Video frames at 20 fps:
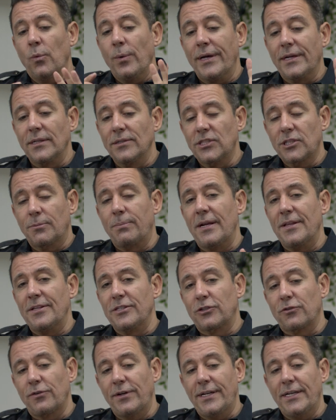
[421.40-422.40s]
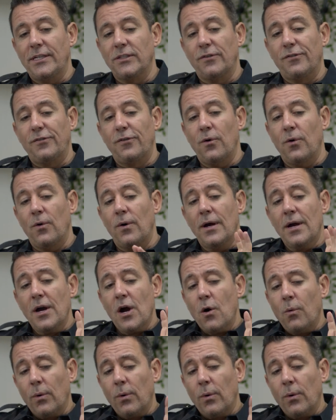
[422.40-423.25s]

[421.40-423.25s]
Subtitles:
We can split the screen into 4.